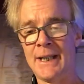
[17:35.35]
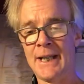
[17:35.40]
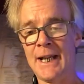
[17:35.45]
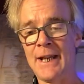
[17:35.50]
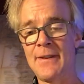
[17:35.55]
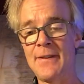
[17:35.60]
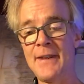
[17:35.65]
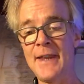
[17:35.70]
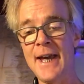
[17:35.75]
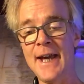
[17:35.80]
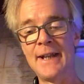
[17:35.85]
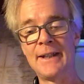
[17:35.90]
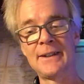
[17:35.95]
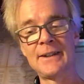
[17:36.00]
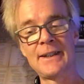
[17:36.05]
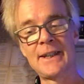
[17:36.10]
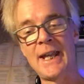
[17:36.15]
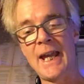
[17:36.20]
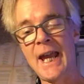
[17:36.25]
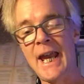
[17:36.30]
And then
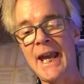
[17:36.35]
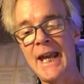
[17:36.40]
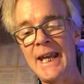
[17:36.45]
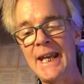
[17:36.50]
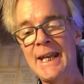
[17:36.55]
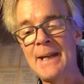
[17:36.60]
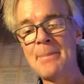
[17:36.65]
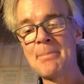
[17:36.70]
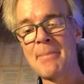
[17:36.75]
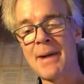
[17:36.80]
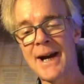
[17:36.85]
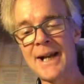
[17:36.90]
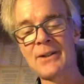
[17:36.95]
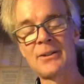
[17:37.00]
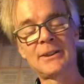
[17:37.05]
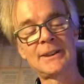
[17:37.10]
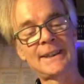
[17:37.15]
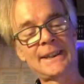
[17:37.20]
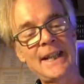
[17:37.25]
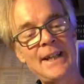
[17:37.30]
the A
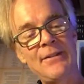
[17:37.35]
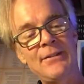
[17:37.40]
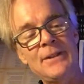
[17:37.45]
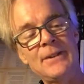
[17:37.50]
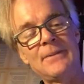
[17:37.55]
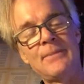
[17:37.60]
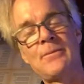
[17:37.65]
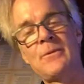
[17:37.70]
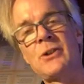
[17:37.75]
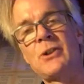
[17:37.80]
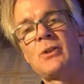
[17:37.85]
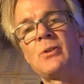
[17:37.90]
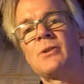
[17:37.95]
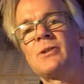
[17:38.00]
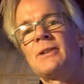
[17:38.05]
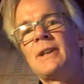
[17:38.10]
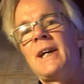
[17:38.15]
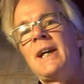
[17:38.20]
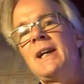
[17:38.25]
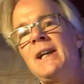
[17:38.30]
minor 7, so it's
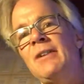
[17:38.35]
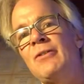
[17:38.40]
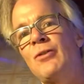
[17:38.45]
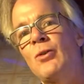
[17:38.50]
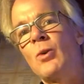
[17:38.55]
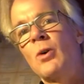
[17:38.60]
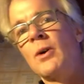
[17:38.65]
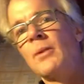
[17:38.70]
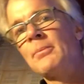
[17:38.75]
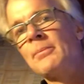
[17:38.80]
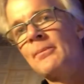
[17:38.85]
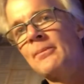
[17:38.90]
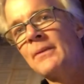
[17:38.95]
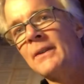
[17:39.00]
the A form,